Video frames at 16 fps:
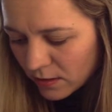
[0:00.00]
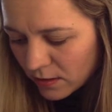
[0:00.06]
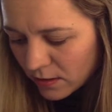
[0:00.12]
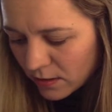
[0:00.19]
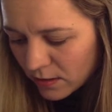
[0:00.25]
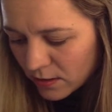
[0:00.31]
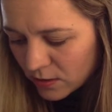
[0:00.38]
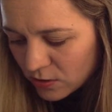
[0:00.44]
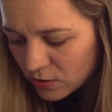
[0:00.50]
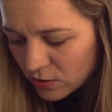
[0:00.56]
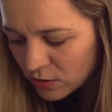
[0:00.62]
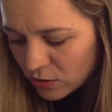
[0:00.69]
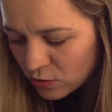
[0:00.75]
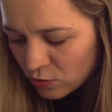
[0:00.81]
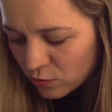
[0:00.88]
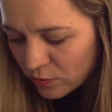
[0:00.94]
Uh, so
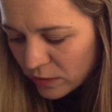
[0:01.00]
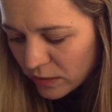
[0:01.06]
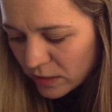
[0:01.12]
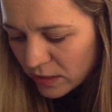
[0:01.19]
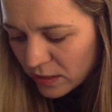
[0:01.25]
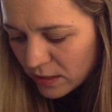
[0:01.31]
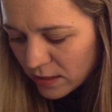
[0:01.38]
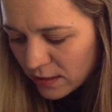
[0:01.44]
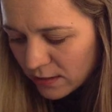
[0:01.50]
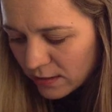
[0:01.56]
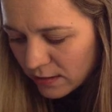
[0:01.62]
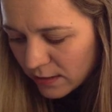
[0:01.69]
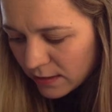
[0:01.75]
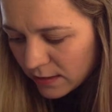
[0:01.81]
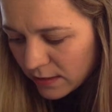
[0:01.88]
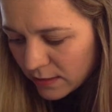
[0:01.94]
this will be
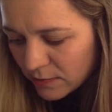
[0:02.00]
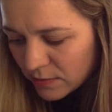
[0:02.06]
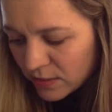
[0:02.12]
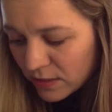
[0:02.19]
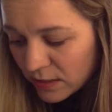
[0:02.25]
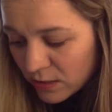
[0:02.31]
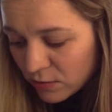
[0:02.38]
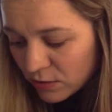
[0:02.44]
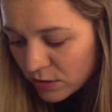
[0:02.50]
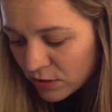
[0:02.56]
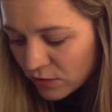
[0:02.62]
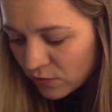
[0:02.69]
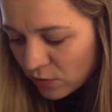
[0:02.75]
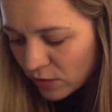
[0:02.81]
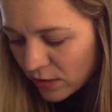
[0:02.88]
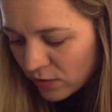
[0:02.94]
ten times R E, which
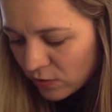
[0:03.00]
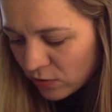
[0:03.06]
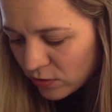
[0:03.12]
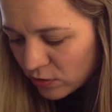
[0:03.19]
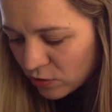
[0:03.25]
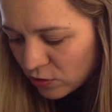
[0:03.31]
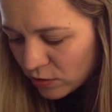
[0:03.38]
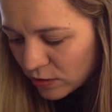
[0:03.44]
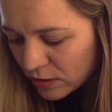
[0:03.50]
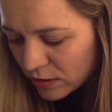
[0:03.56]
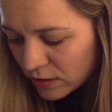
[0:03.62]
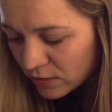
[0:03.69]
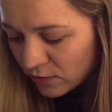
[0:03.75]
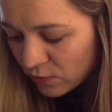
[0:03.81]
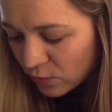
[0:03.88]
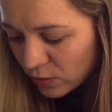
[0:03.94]
is four hundred, so this
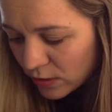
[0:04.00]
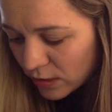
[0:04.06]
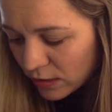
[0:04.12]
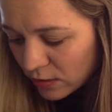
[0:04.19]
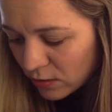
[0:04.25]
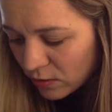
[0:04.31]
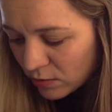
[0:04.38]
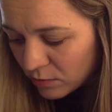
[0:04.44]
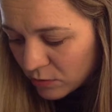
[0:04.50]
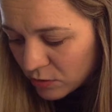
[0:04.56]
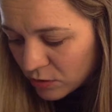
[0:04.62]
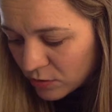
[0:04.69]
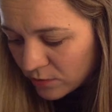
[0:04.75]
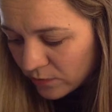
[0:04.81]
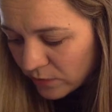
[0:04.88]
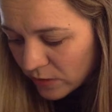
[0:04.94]
is four kilo
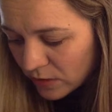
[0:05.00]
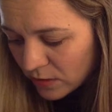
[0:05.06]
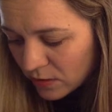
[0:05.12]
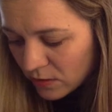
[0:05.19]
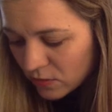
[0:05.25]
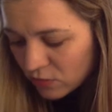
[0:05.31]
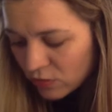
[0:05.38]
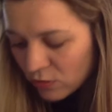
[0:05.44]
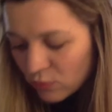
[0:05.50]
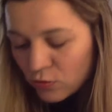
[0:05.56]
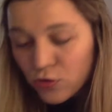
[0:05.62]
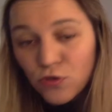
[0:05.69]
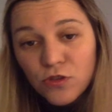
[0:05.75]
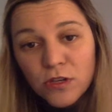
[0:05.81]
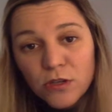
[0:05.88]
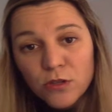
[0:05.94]
ohms. So I could
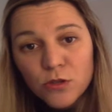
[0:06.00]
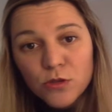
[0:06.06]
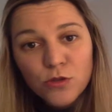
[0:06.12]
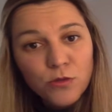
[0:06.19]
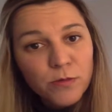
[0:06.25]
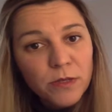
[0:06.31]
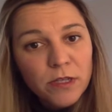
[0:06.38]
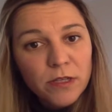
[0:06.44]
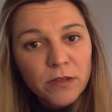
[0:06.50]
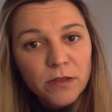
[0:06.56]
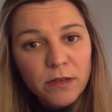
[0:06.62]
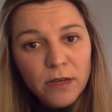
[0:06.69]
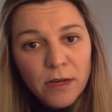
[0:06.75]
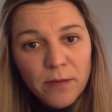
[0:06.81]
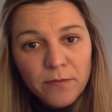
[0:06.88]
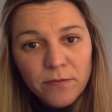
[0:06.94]
choose R two to be
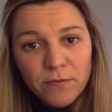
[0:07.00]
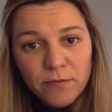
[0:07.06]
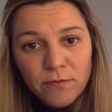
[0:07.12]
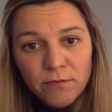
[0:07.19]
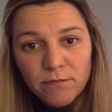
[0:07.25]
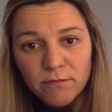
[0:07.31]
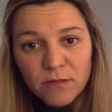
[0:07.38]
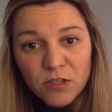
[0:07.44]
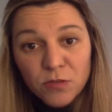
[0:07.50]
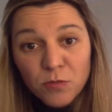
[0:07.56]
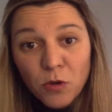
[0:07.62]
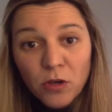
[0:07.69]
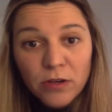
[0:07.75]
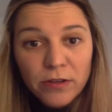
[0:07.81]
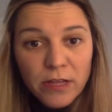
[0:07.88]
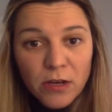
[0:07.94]
um,
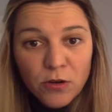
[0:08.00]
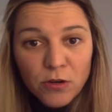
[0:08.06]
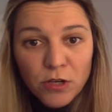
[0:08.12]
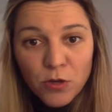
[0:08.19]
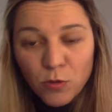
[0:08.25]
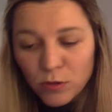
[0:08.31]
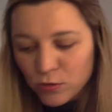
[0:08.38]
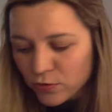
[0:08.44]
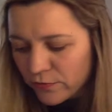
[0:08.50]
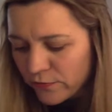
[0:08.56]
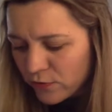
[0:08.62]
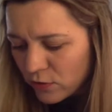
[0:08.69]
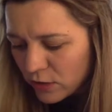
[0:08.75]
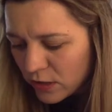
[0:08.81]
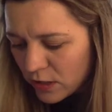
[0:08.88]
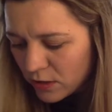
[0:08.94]
smaller than or equal to
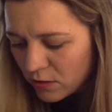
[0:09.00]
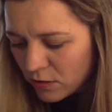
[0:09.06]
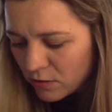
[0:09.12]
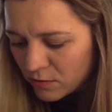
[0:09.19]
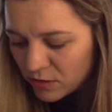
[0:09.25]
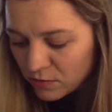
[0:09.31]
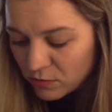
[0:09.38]
four kilo ohms.